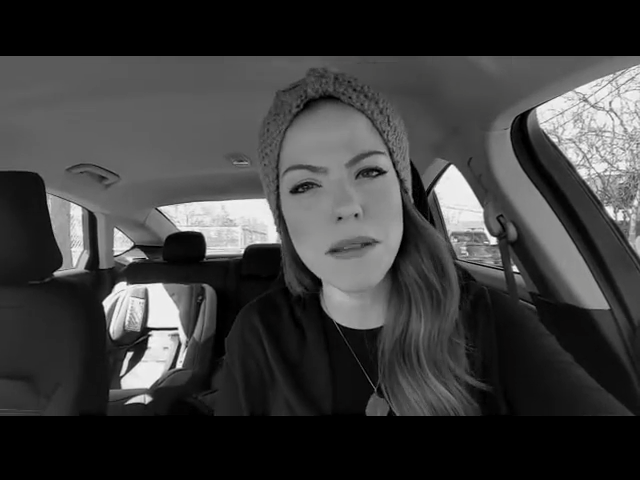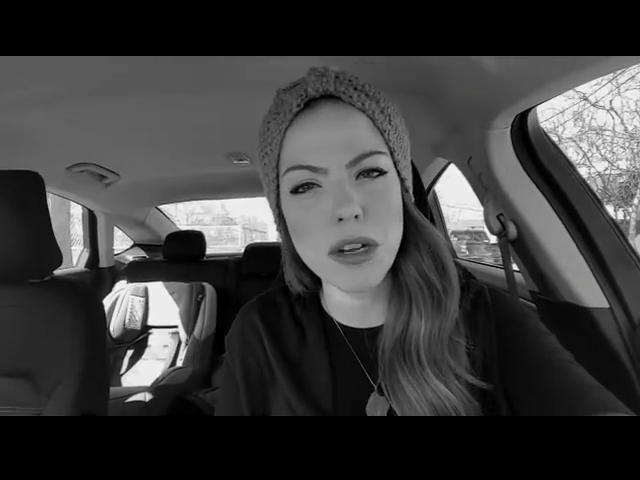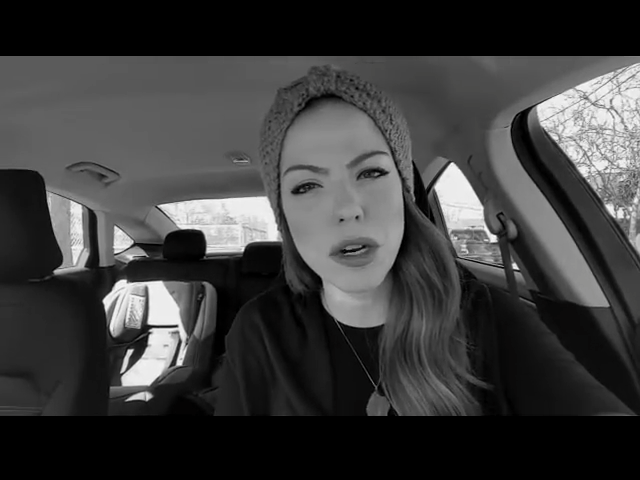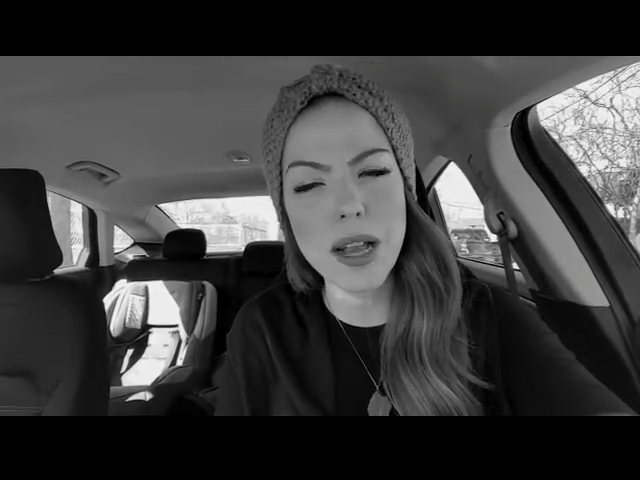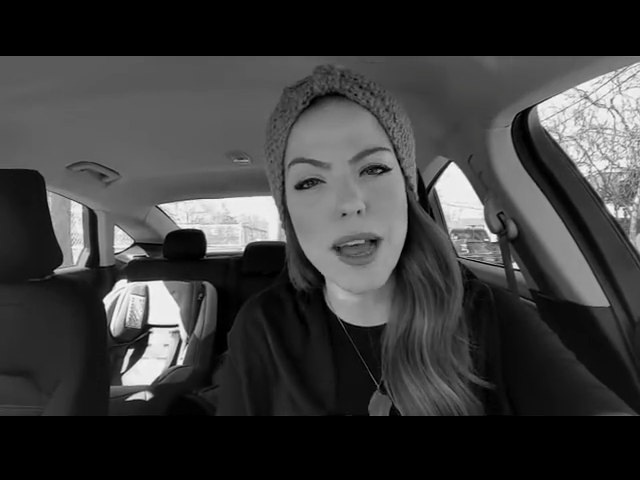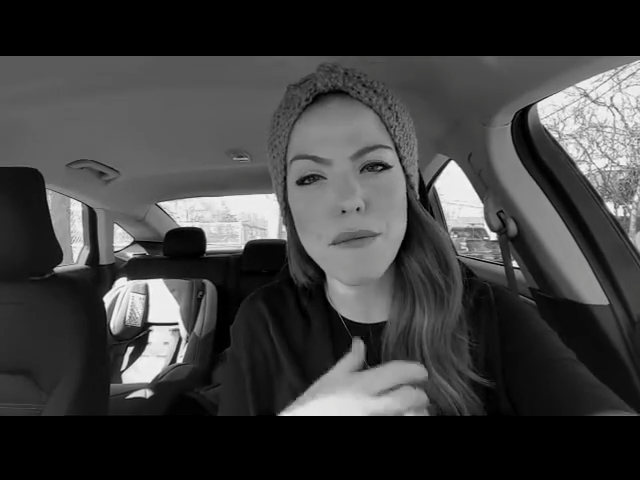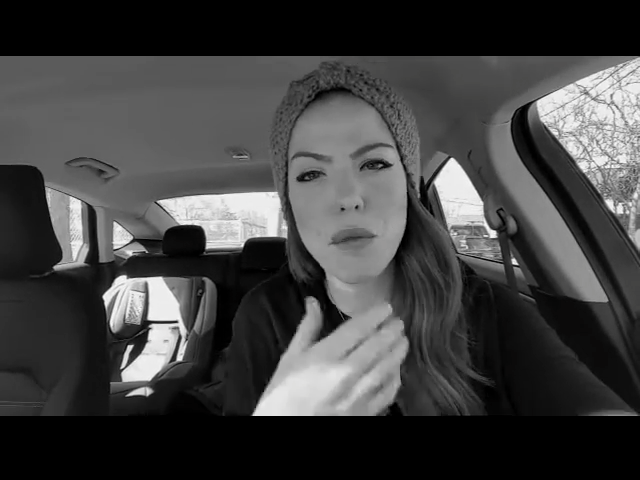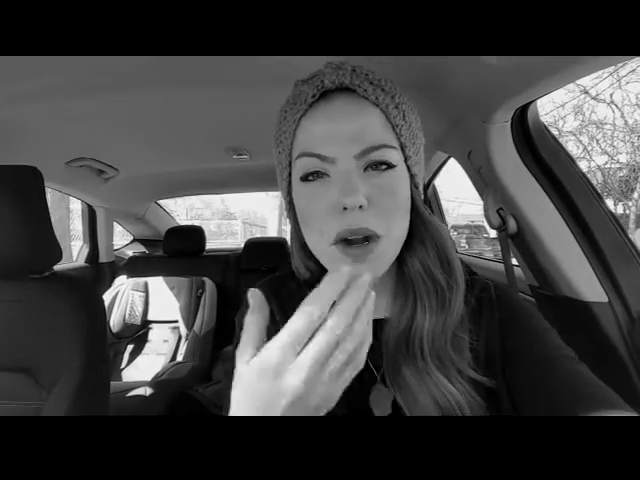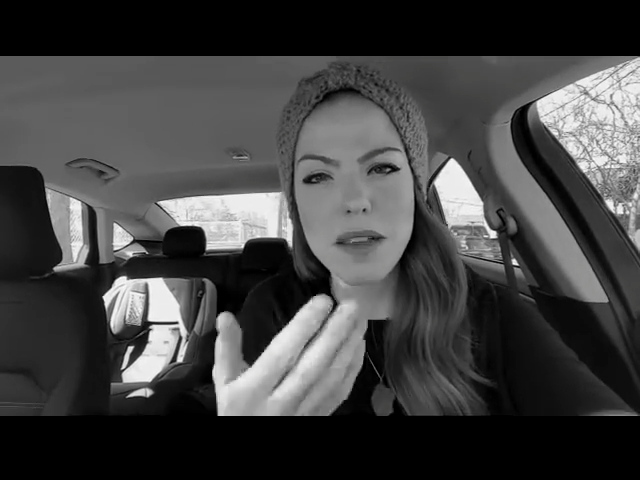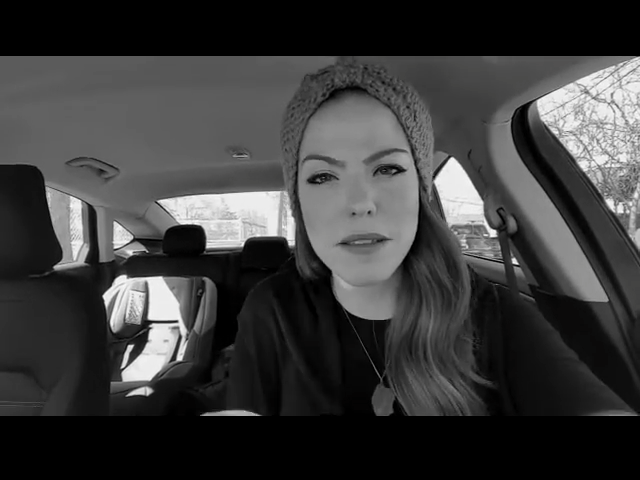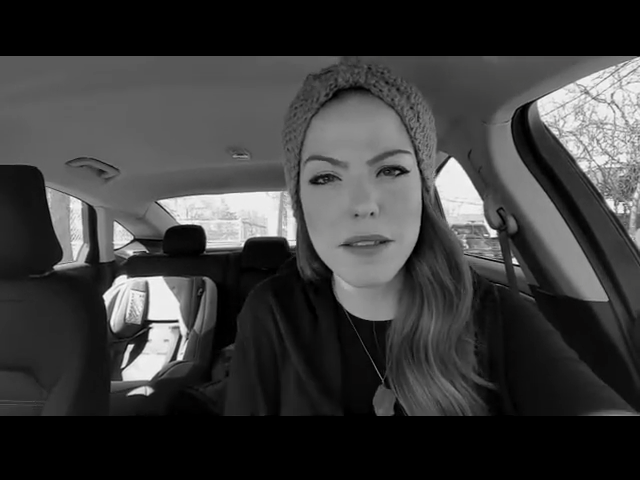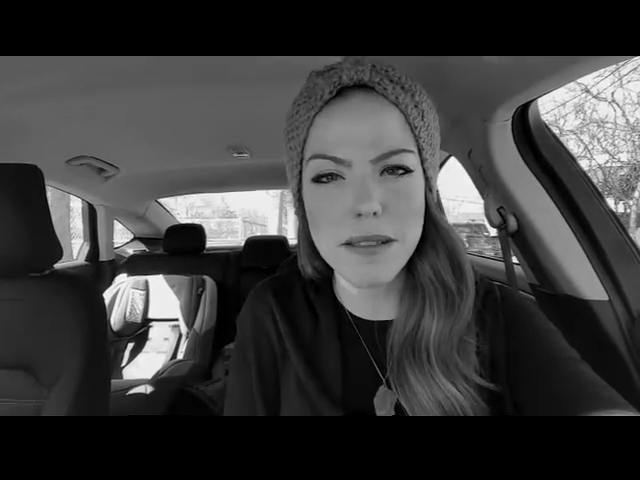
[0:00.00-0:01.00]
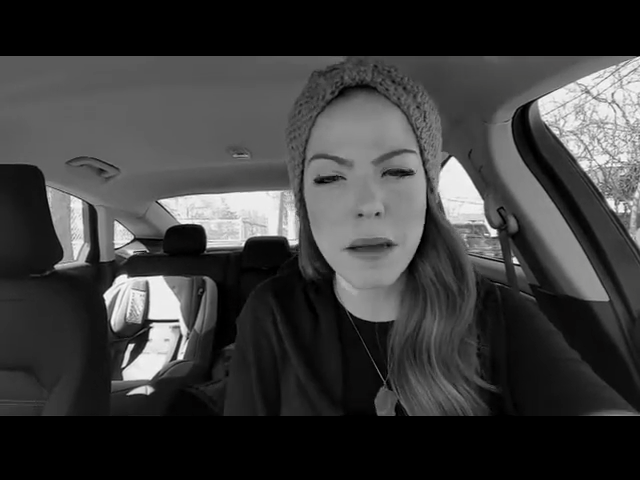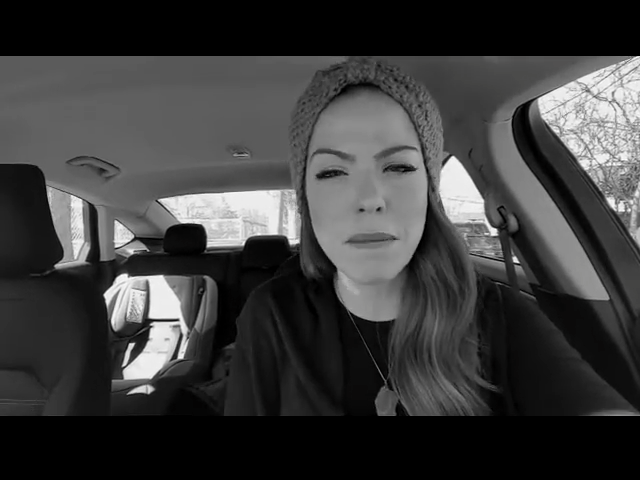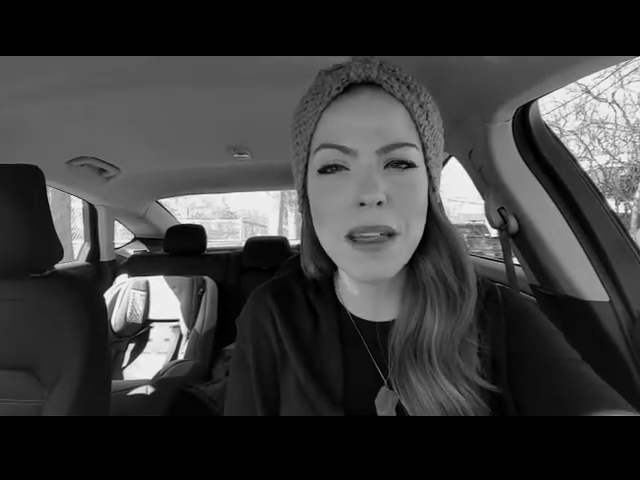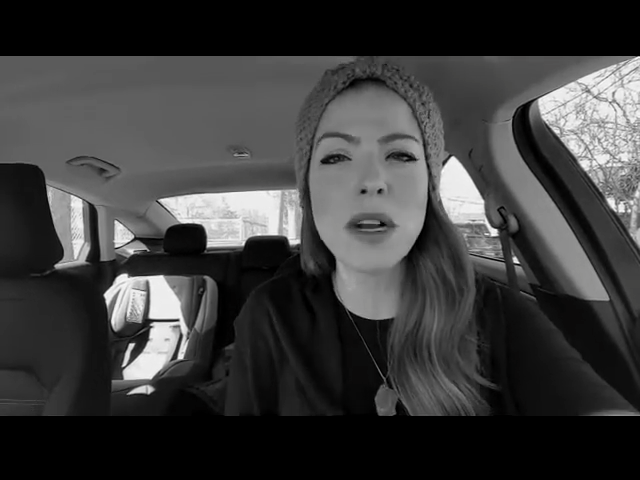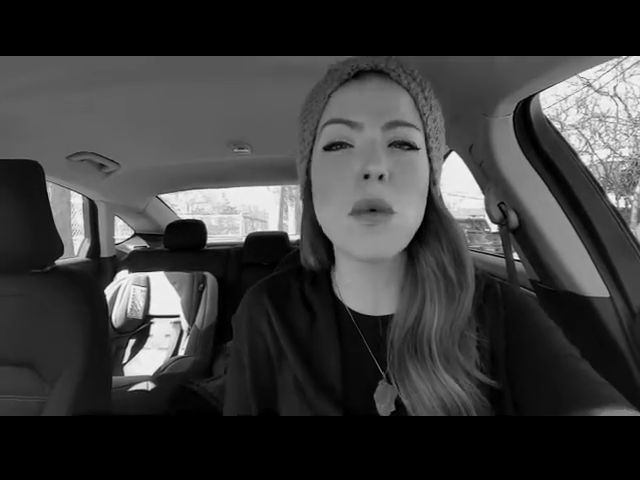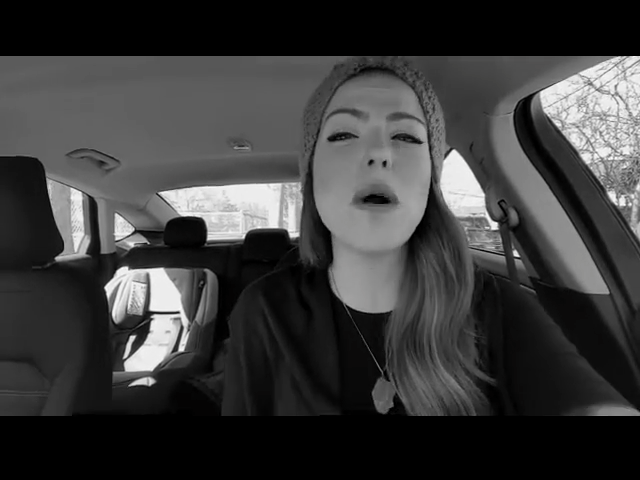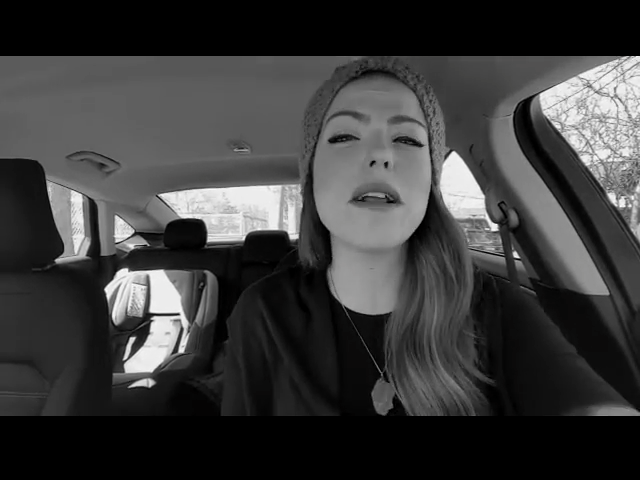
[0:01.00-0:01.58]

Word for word: into your life. What is this something?